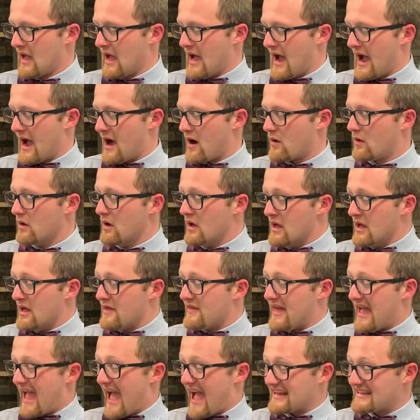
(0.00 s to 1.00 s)
How
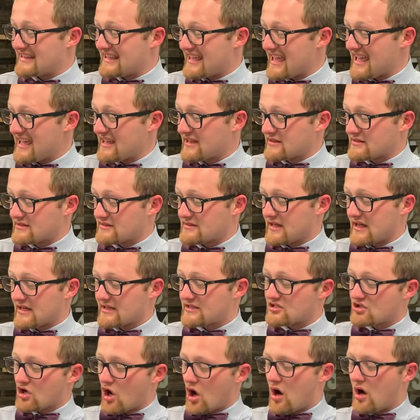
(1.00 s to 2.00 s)
they had kings
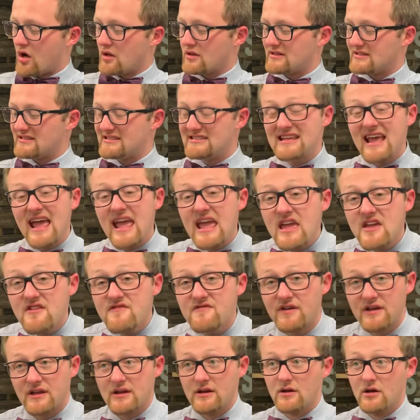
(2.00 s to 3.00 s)
like Saul and
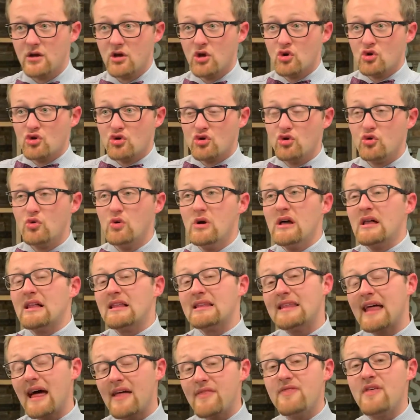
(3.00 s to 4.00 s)
David who
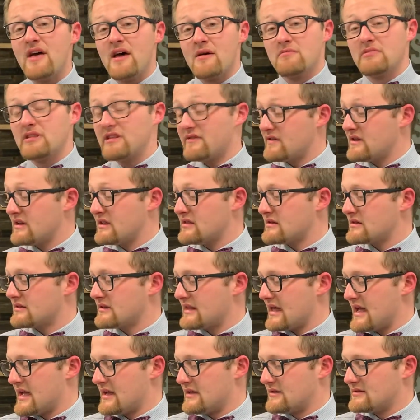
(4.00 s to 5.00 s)
led them living in the
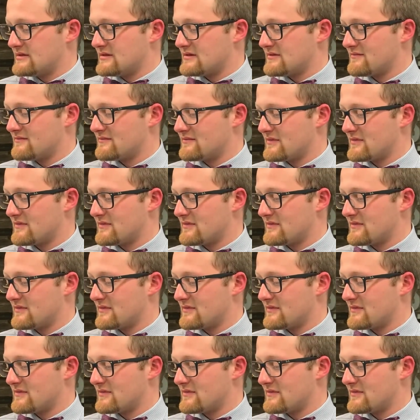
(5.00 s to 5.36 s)
land.